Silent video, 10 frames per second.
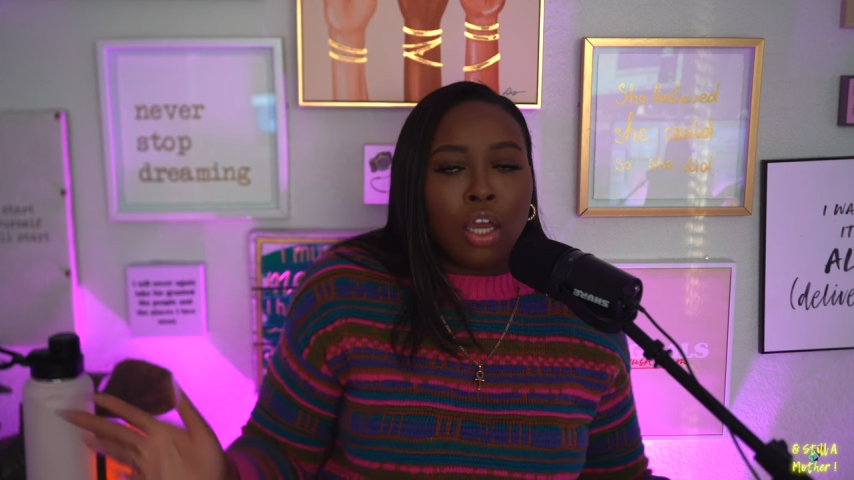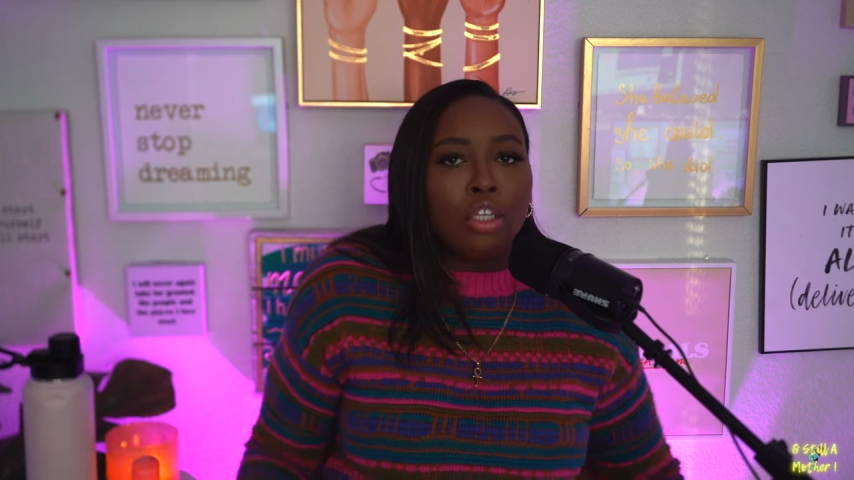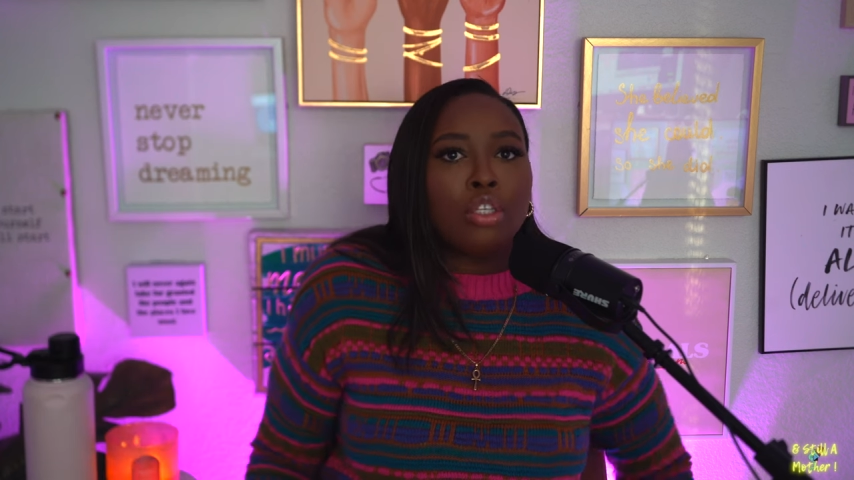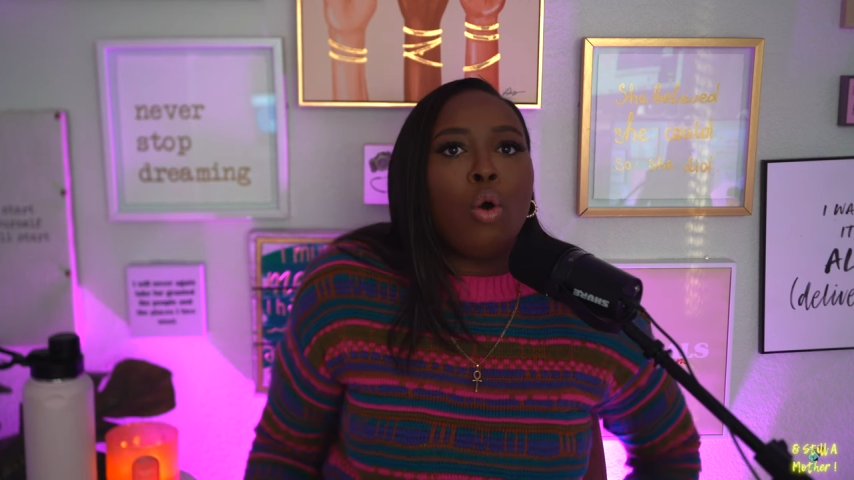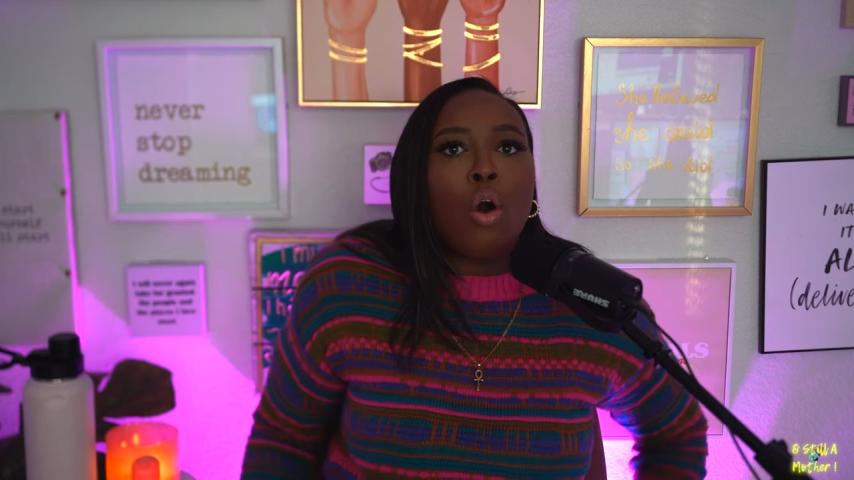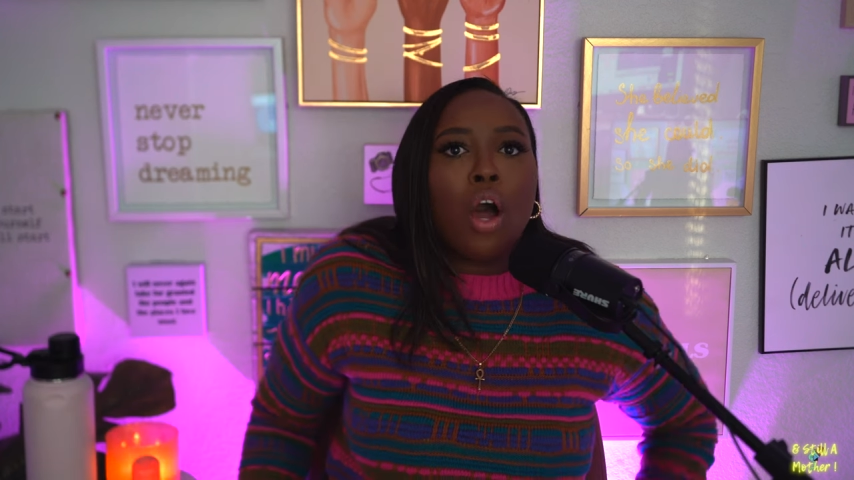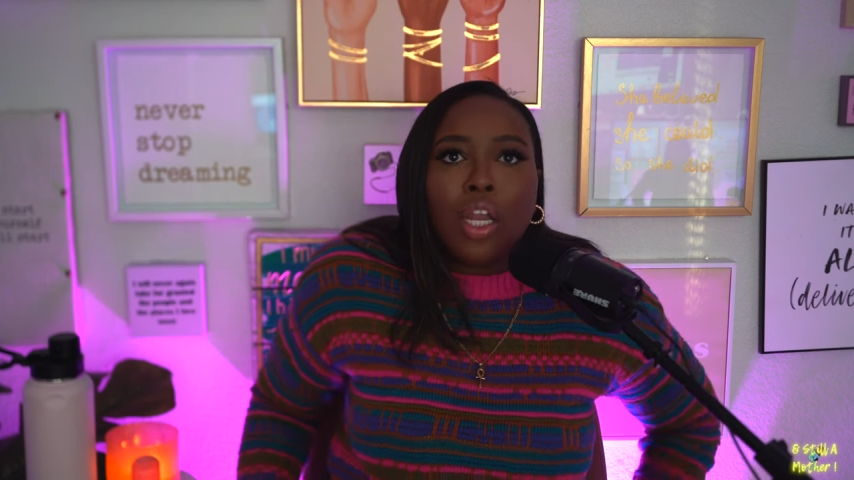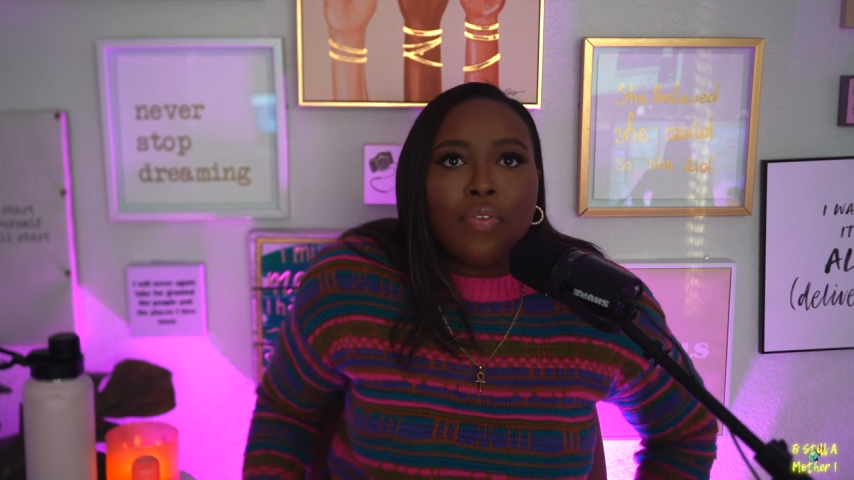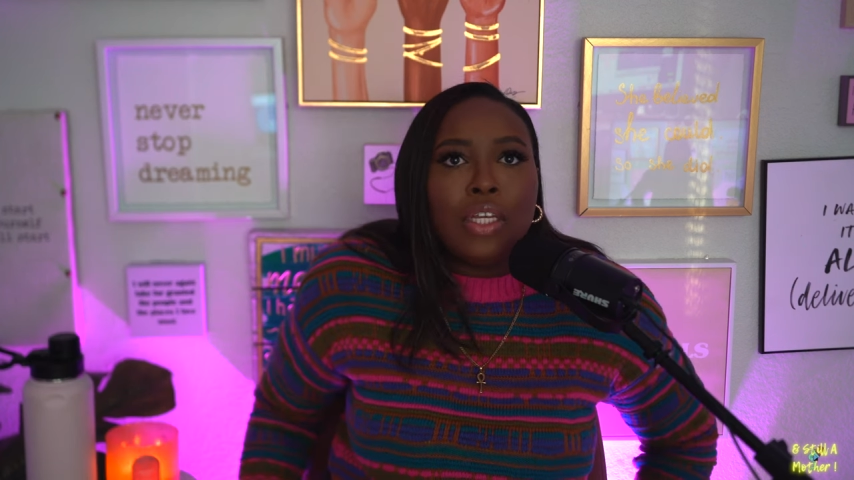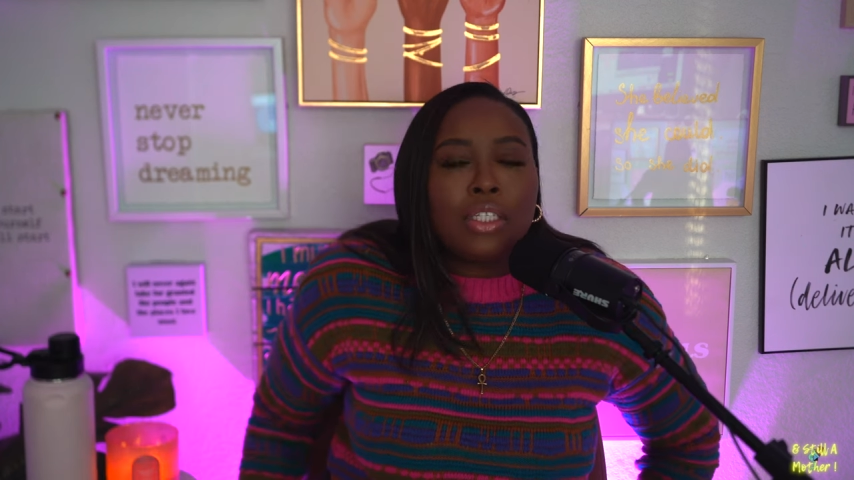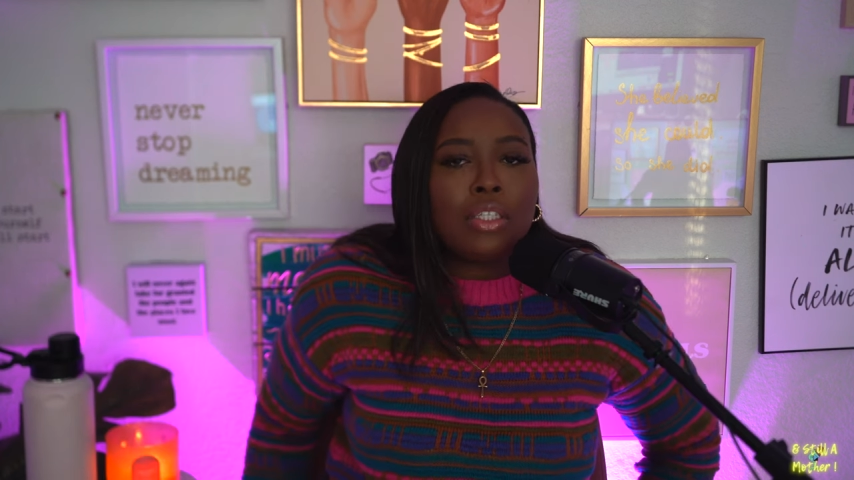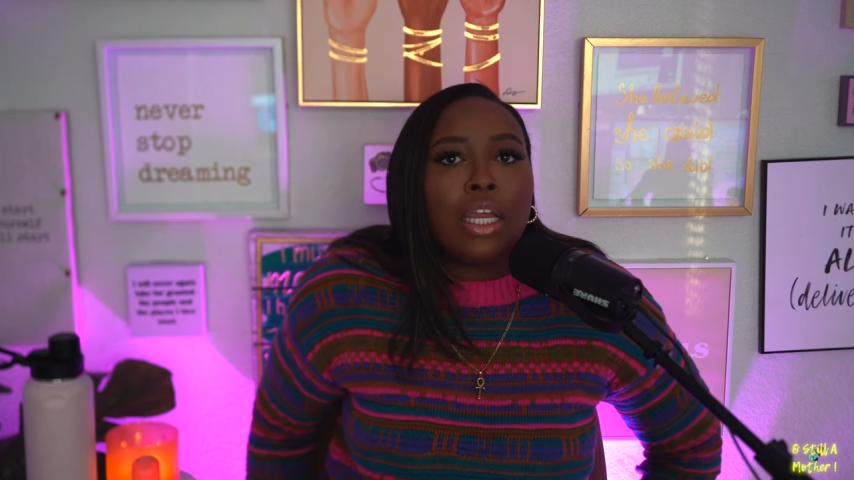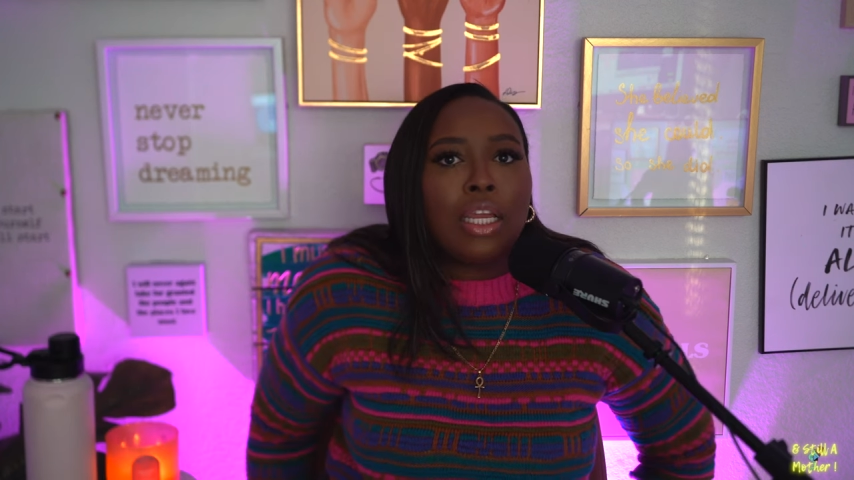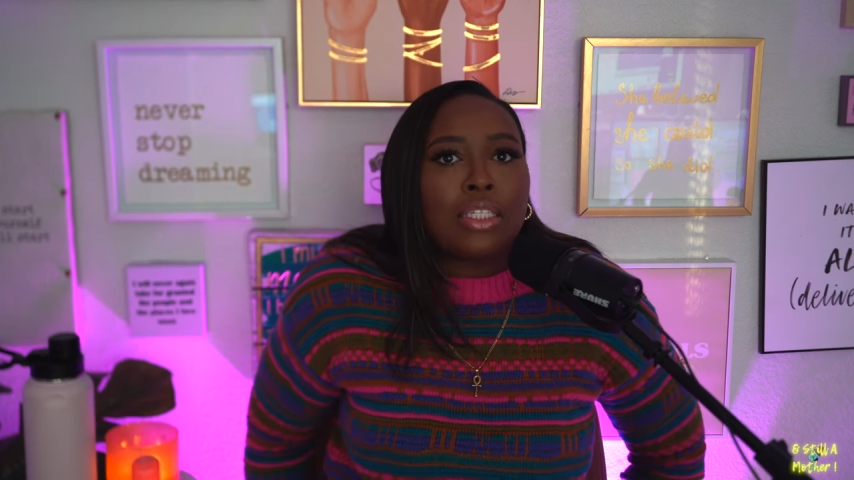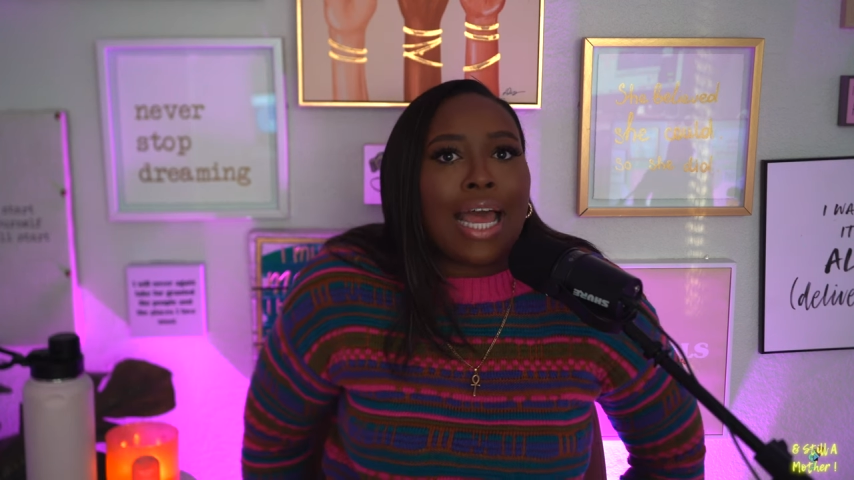So all of these things